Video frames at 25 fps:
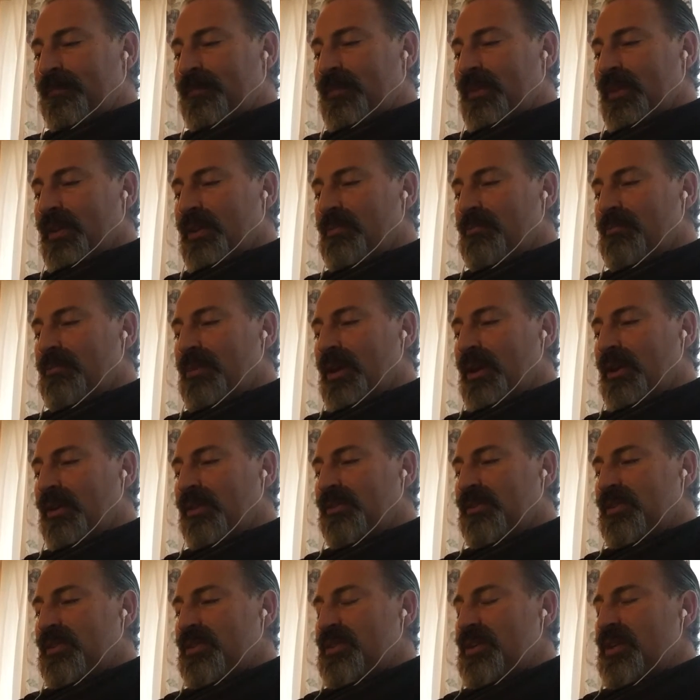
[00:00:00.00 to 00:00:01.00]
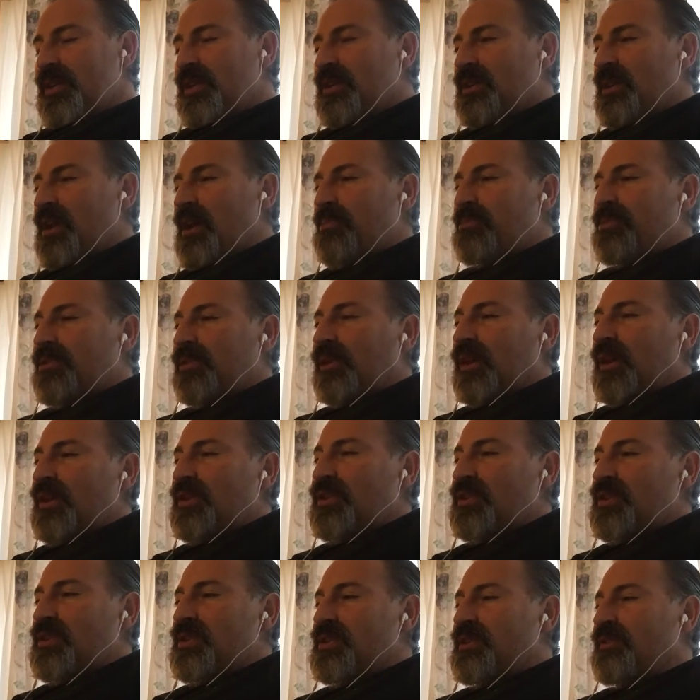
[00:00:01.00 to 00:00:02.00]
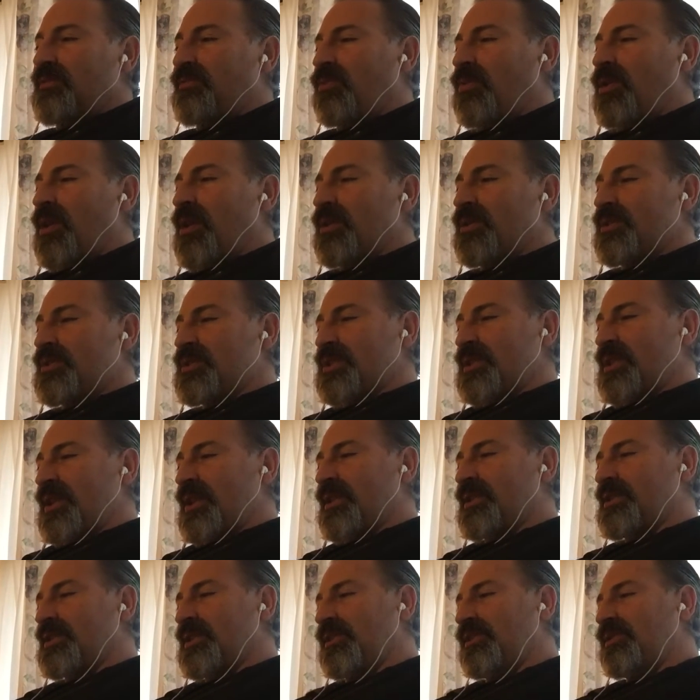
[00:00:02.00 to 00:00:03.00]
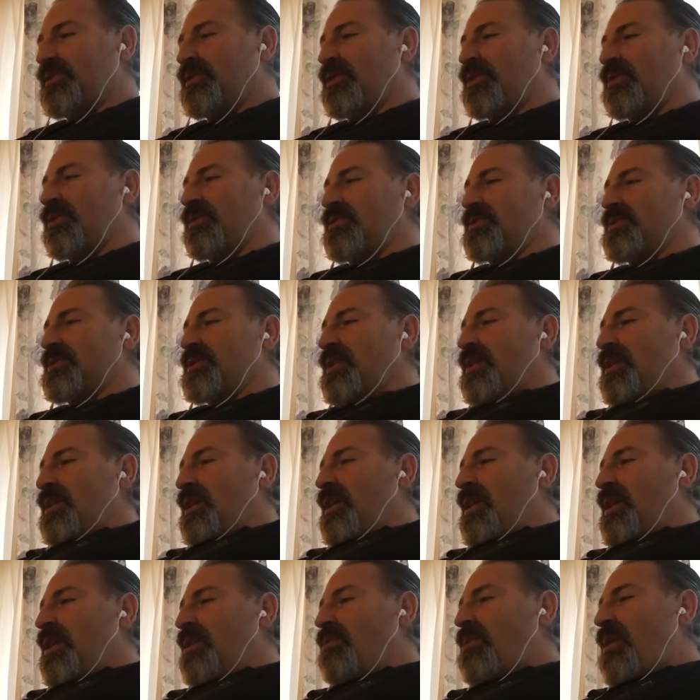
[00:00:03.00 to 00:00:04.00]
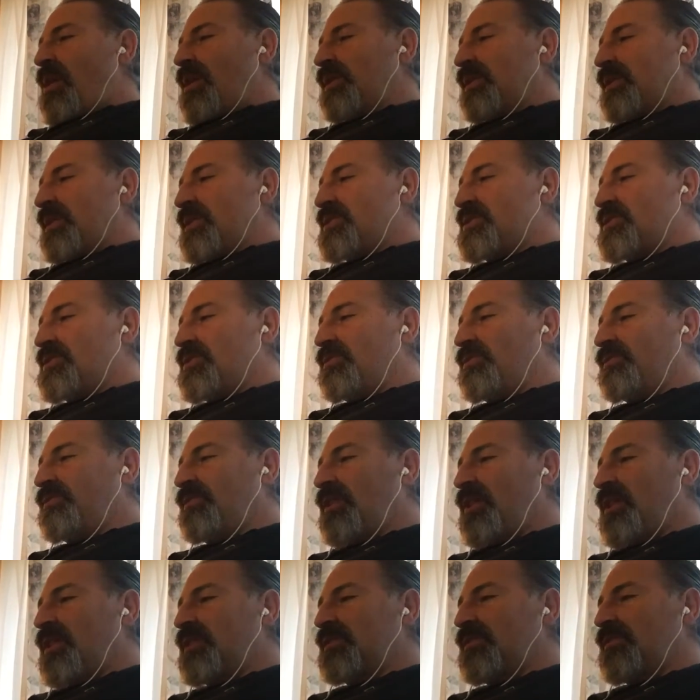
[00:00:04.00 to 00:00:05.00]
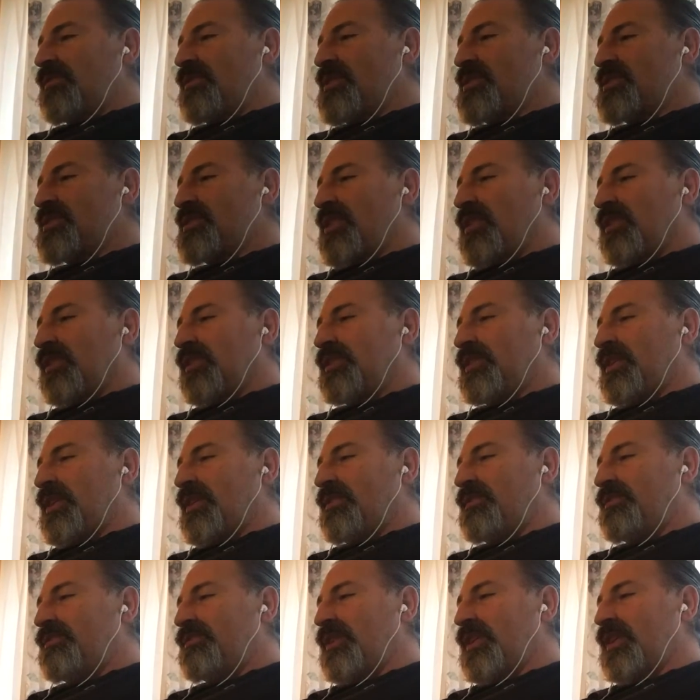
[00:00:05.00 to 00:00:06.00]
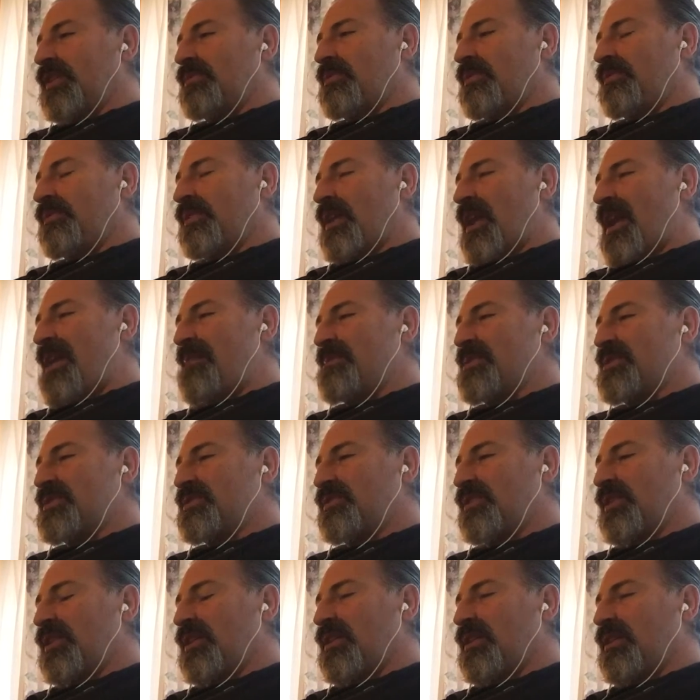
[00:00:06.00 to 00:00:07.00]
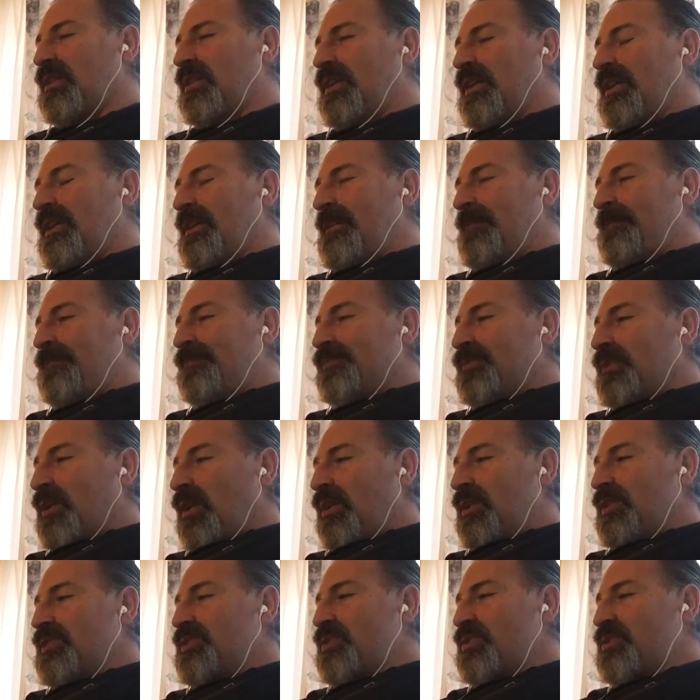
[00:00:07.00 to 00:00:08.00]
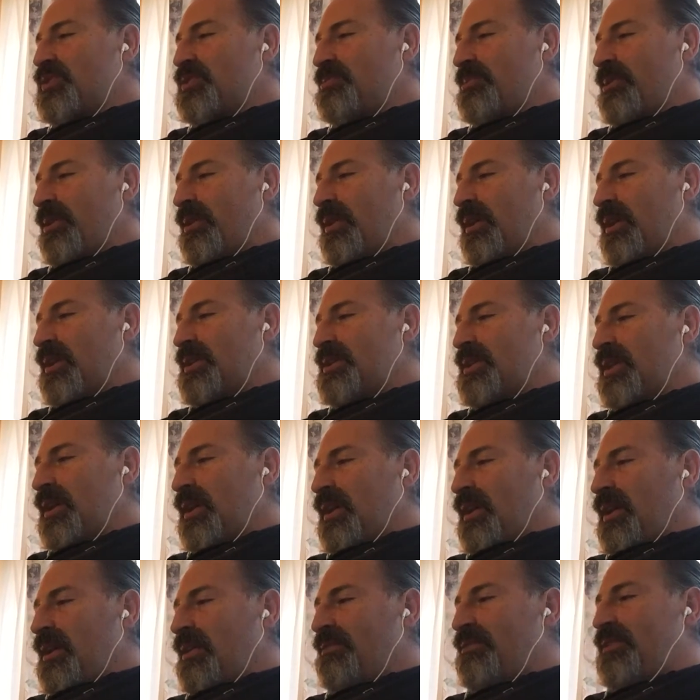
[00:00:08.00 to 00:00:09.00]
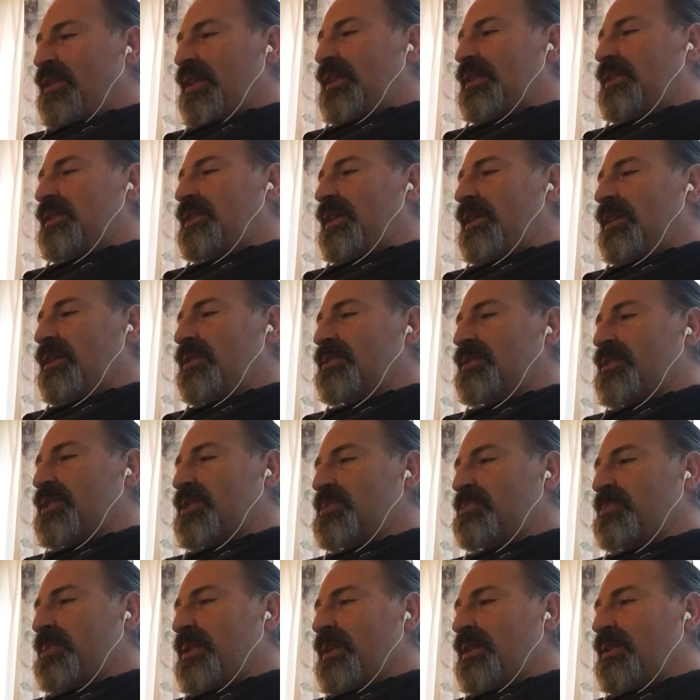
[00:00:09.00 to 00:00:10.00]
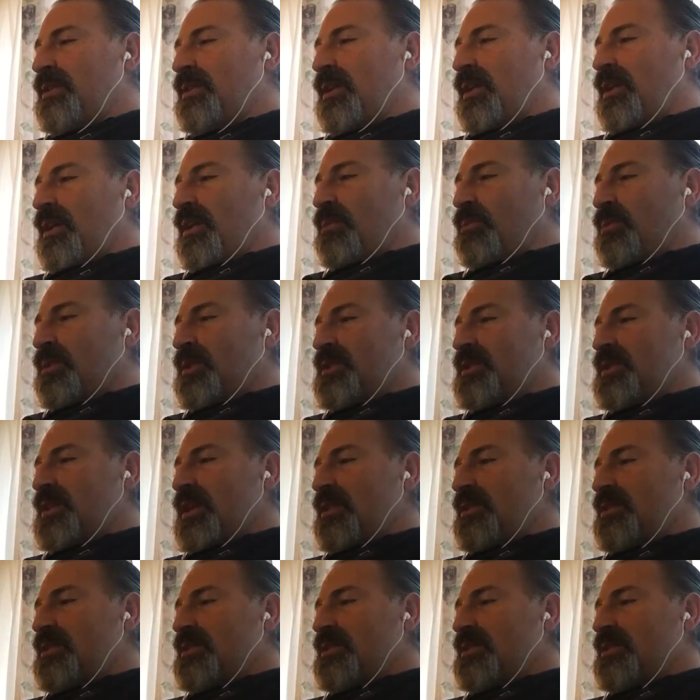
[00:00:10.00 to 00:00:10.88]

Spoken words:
compelled to see copulations of water snakes and toads, while it is so fond of the solitary freedom of the atmosphere. Also spirits, if they dared to speak, would say the